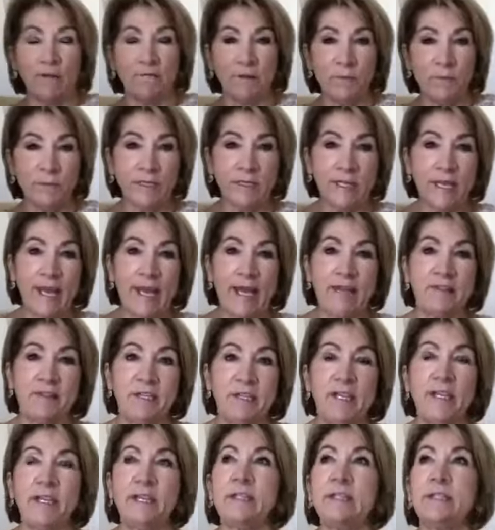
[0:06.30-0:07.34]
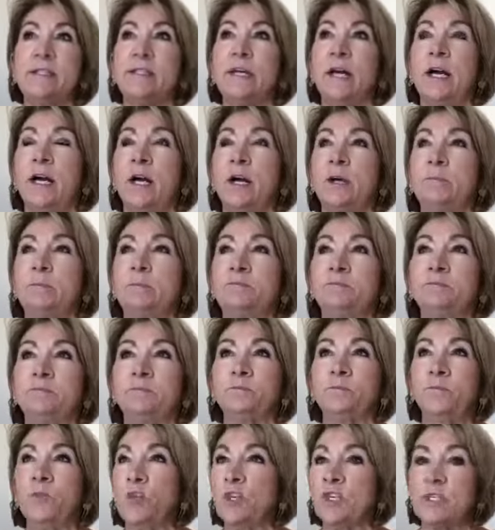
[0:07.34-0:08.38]
with Kathy's. Um,
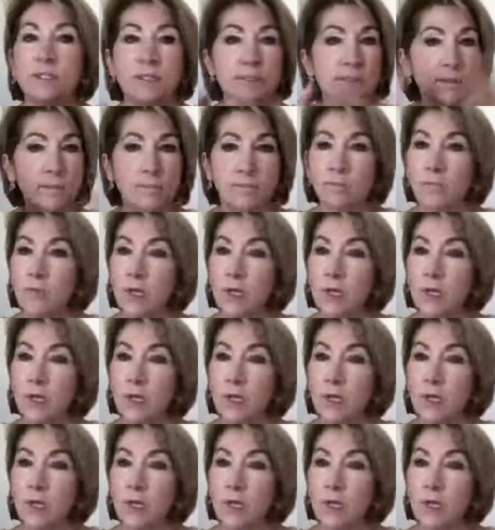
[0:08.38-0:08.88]
just